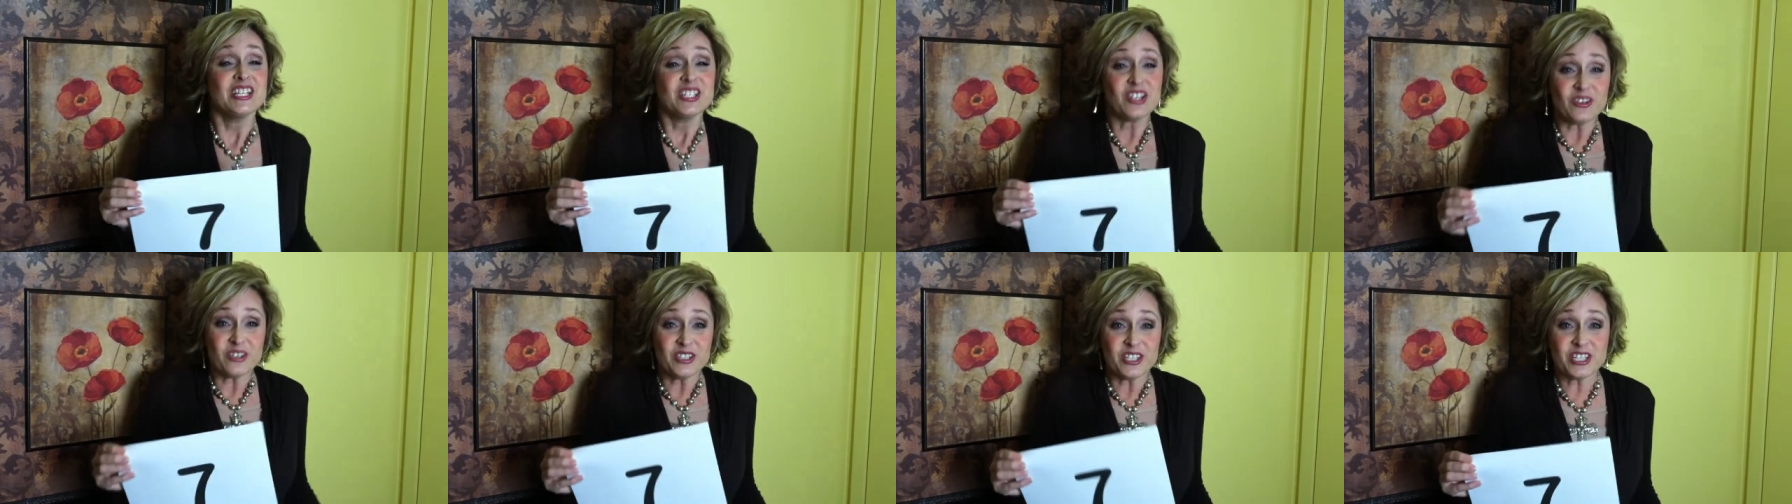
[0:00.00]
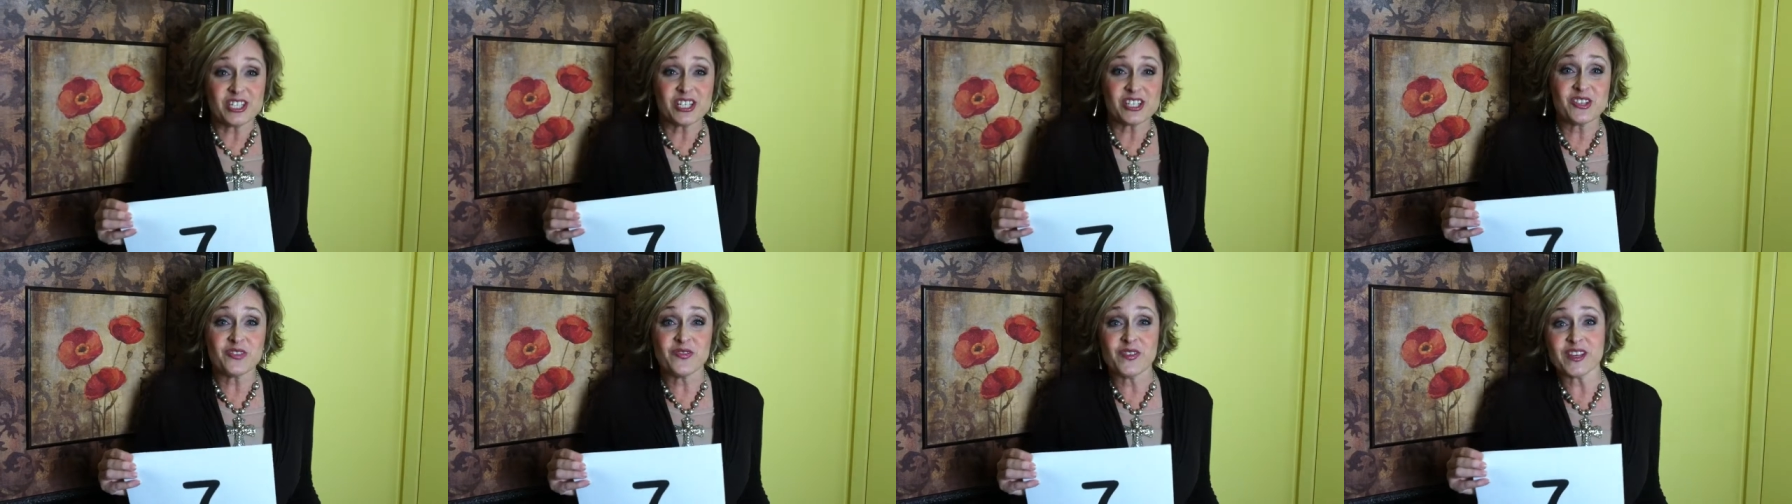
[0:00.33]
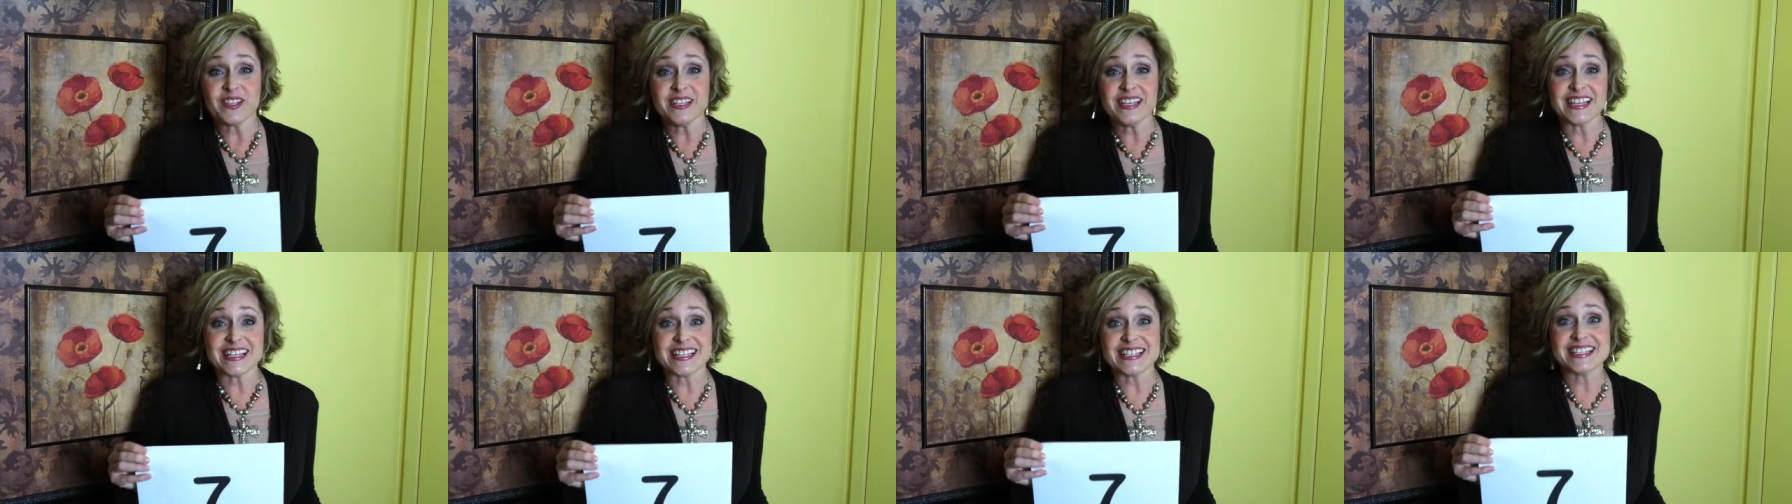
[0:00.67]
don't you just
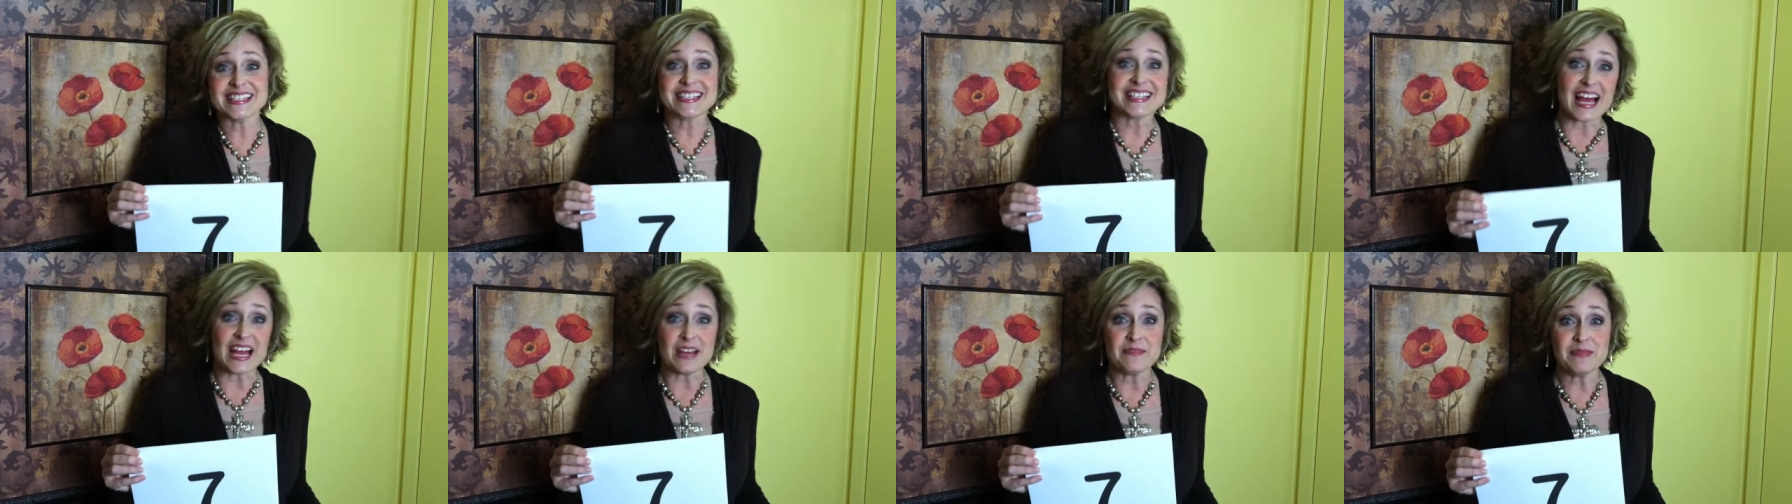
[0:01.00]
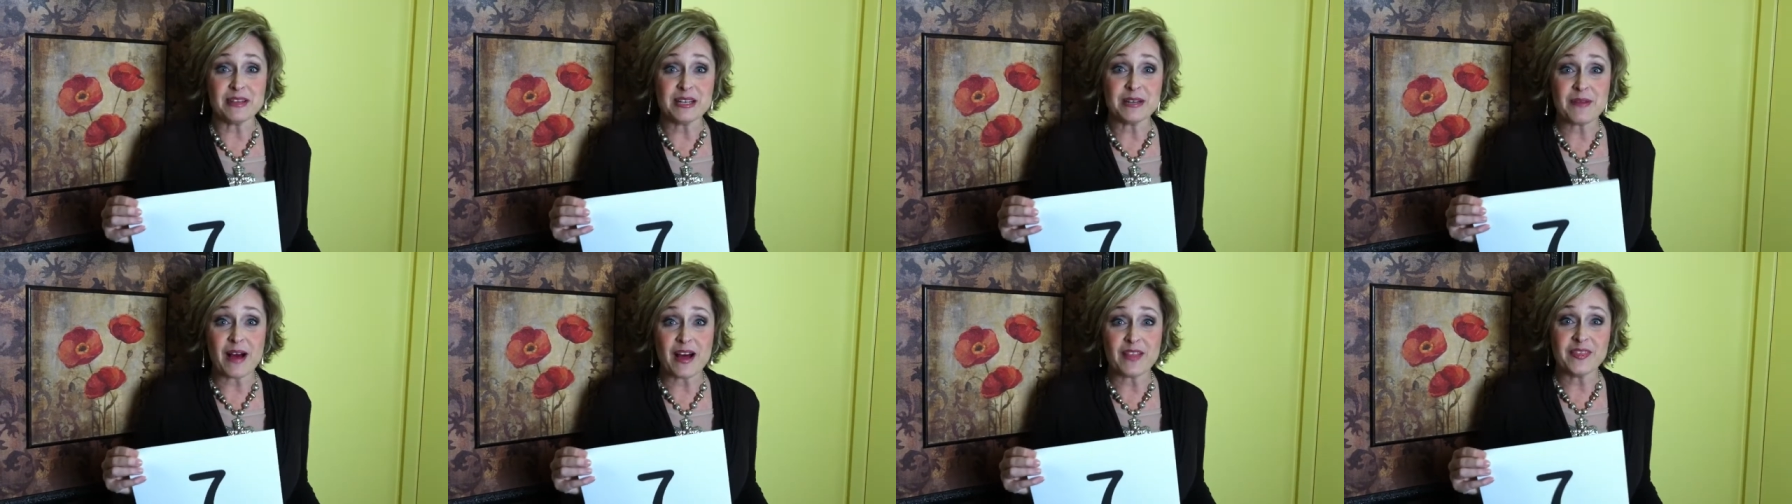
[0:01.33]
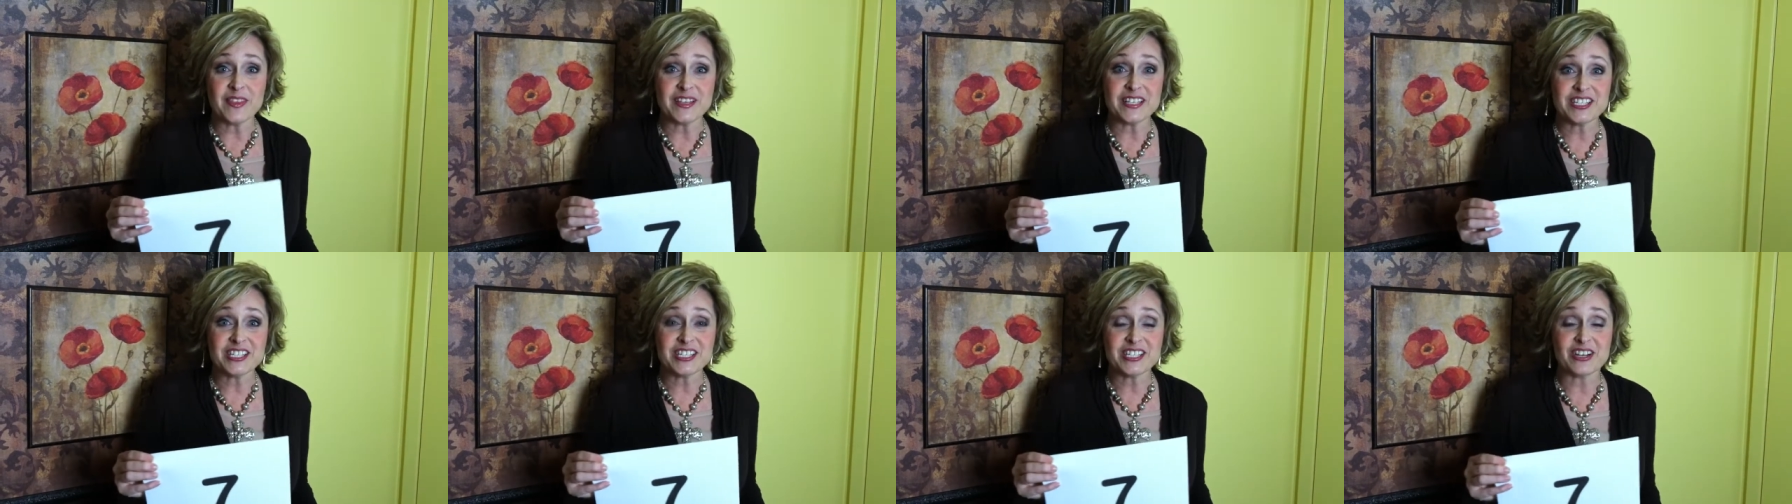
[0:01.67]
feel the excitement
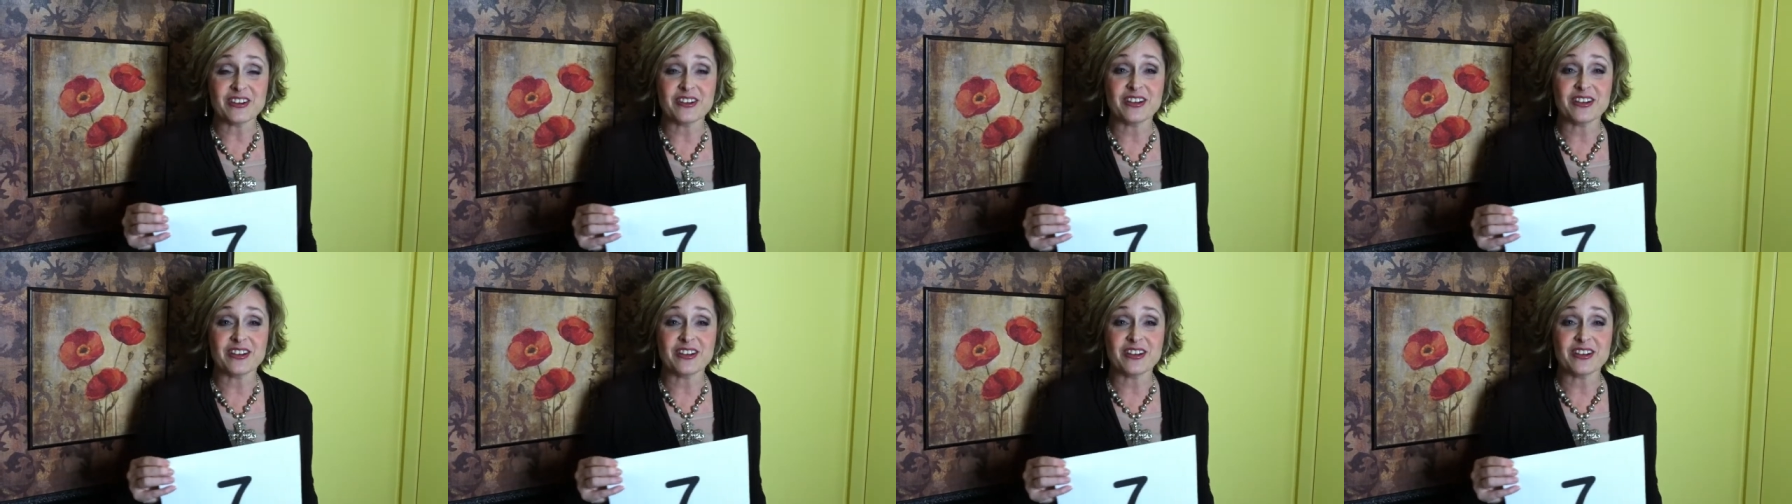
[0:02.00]
about this